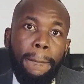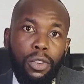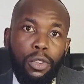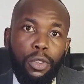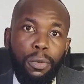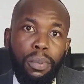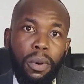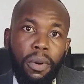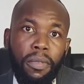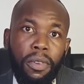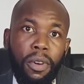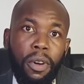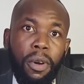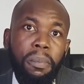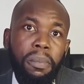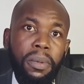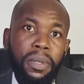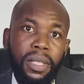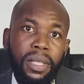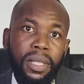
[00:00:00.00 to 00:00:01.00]
group of
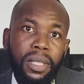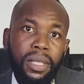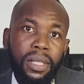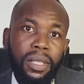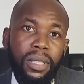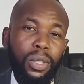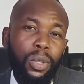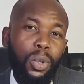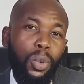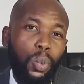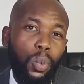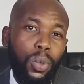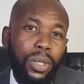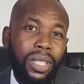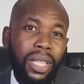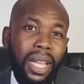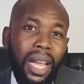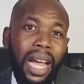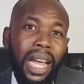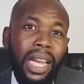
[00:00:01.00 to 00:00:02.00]
companies
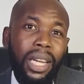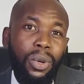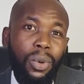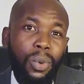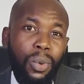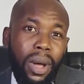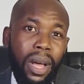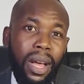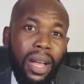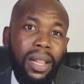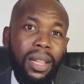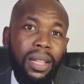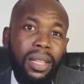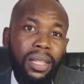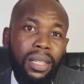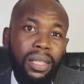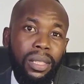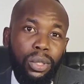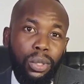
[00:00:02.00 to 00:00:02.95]
which annual